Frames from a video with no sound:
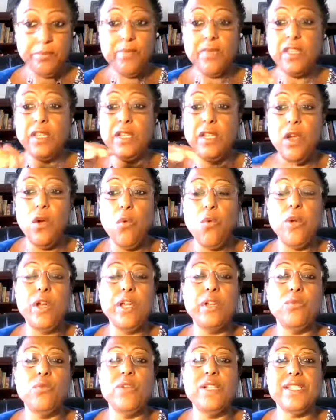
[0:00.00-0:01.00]

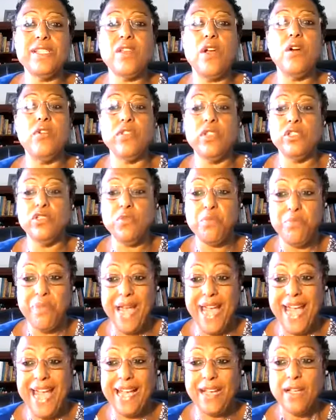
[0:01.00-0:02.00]
What's holding you
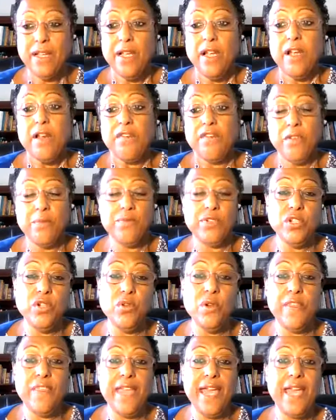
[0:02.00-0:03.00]
back from
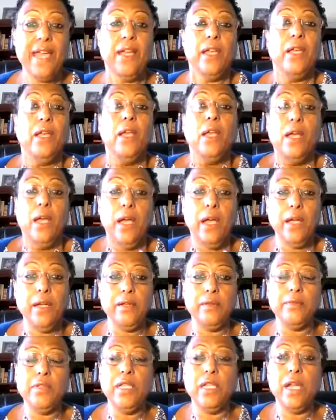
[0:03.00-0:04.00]
doing that?
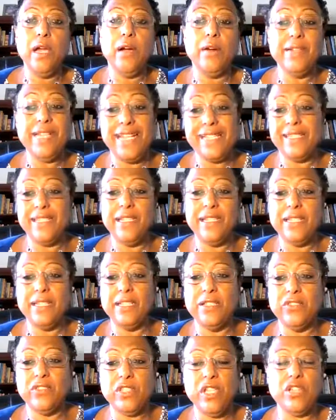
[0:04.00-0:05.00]
Not saying
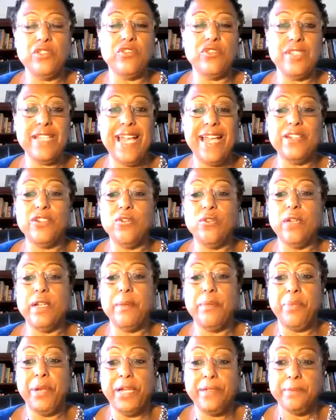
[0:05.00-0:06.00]
that Lysandra's not doing
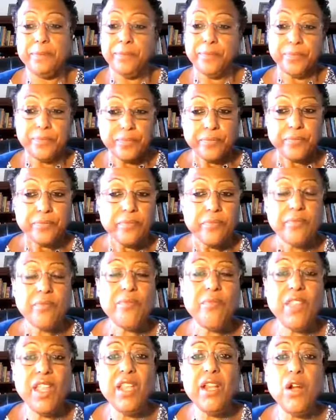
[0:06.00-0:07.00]
it, but
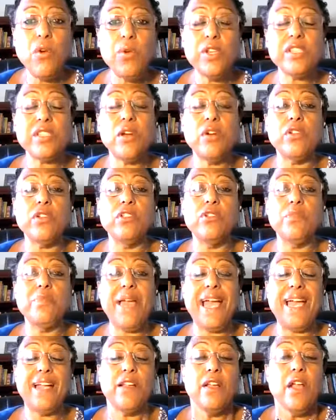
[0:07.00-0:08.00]
what's holding you
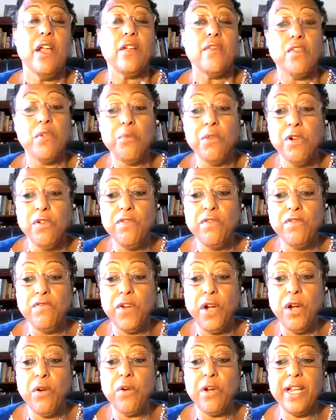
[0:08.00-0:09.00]
back from moving
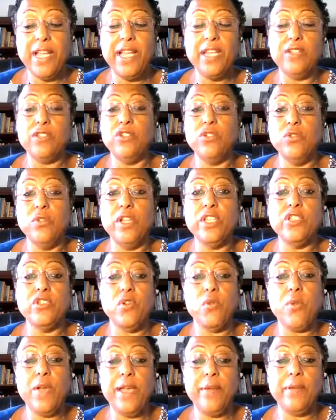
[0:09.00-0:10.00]
forward and doing
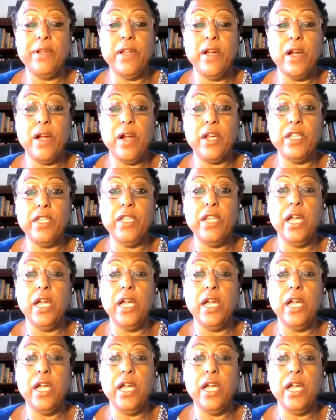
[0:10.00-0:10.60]
your webinar?